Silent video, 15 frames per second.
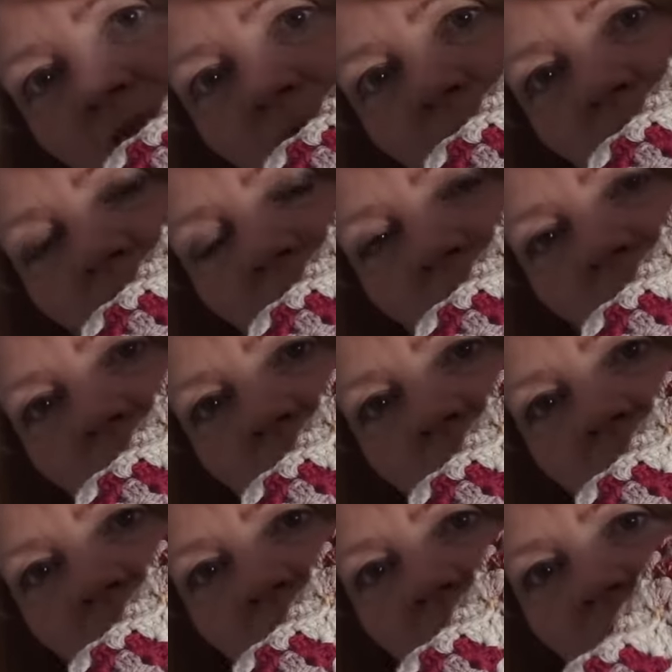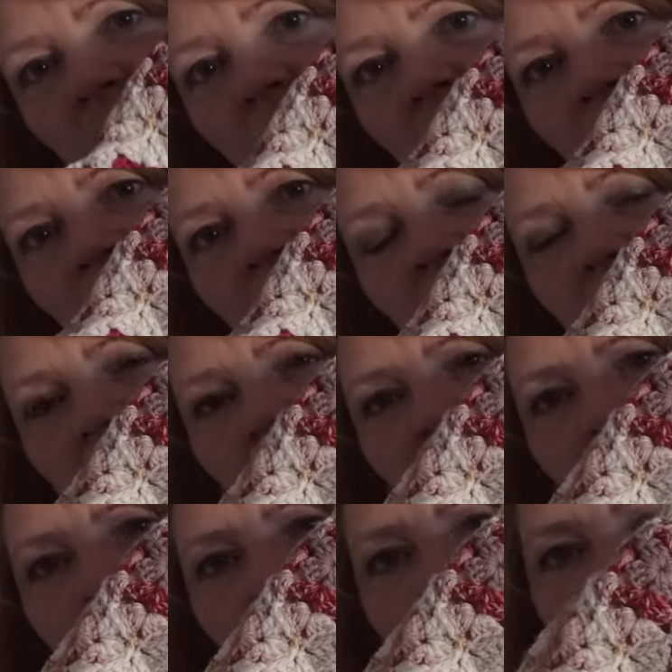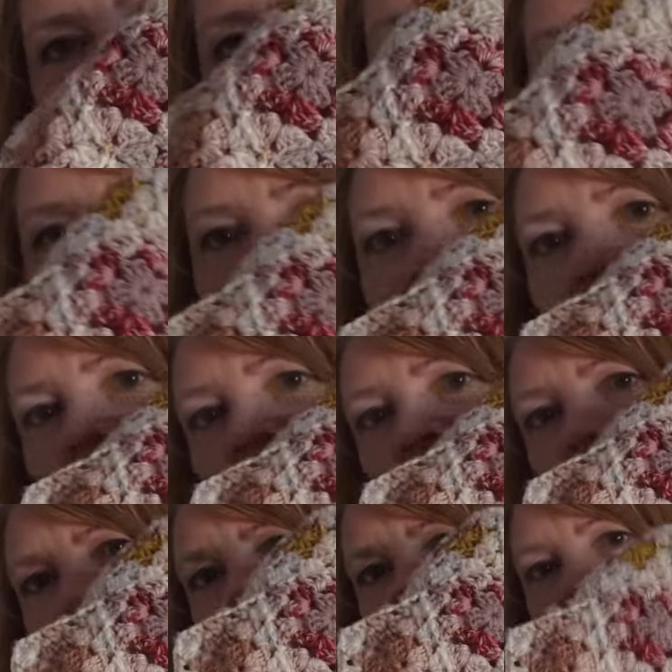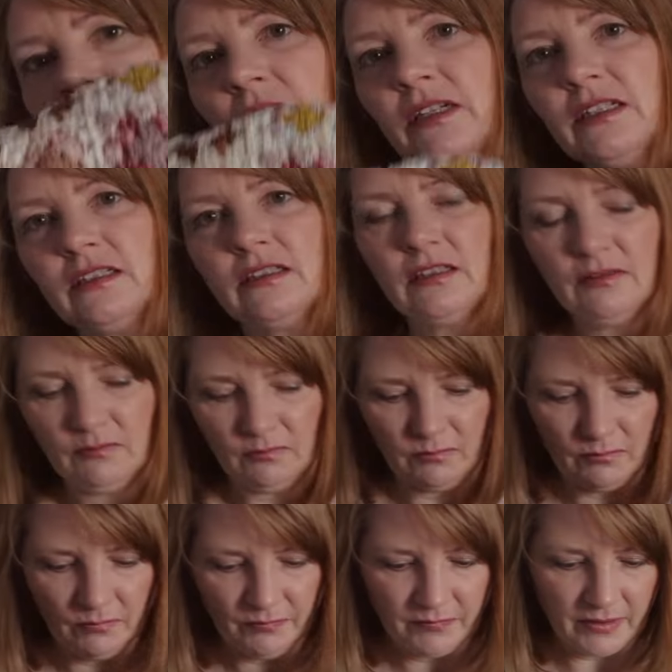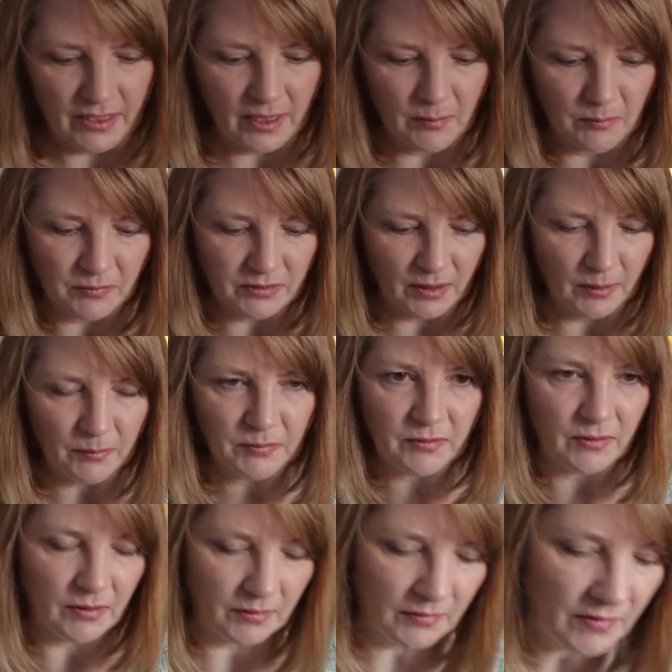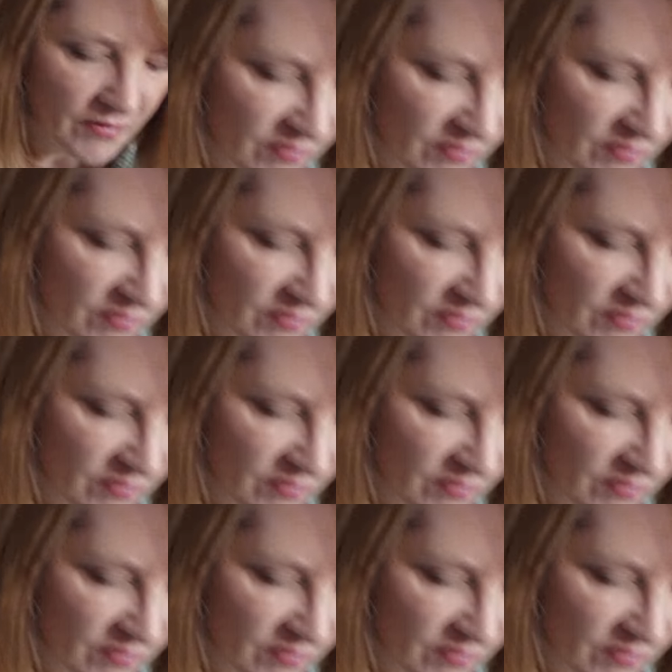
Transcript: at the moment, the contrast looks quite amped up, so